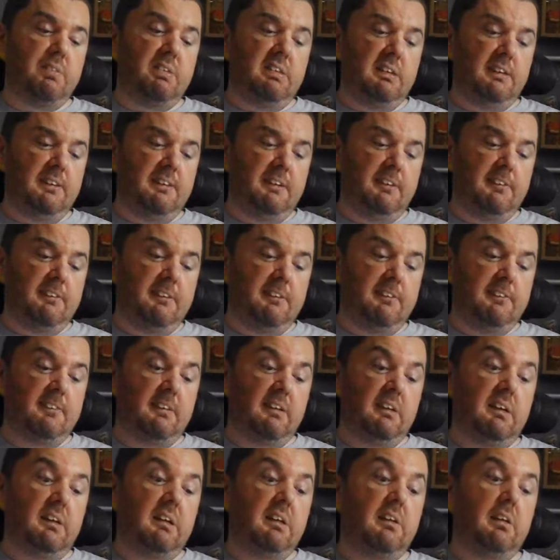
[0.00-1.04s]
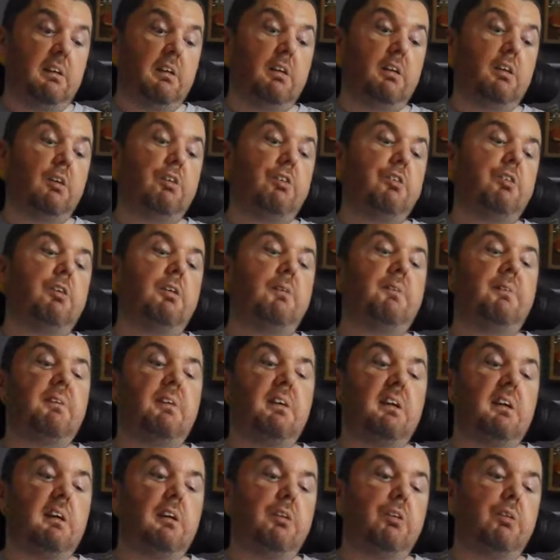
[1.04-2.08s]
This is the Summer
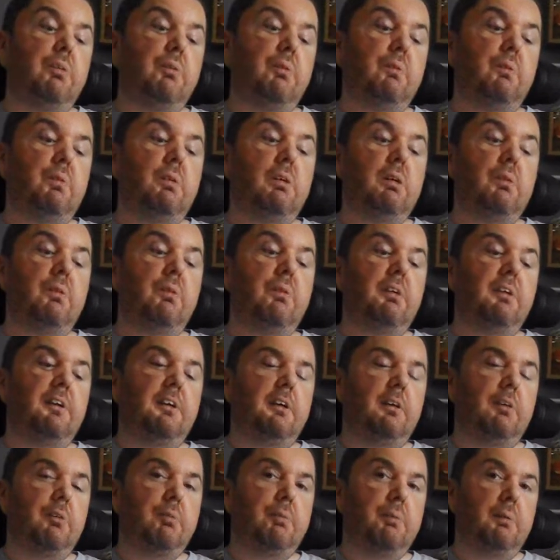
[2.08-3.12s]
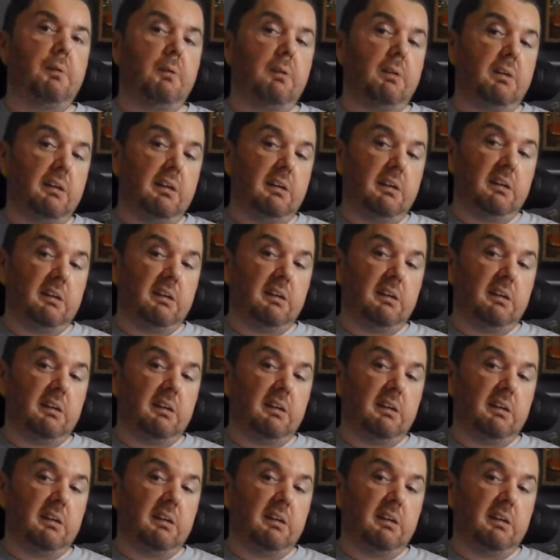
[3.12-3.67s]
Annual Coconuts Pocky.